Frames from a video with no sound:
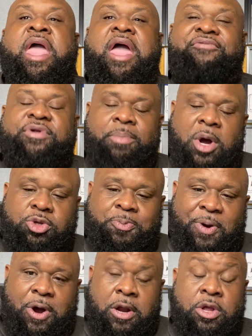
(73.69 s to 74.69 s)
And for the most
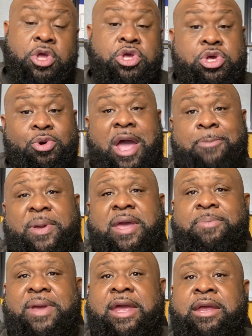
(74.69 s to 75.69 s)
part,
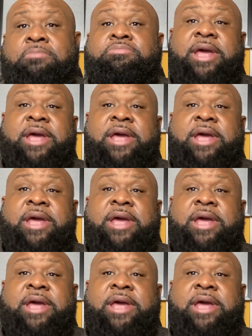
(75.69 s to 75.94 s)
UAPB,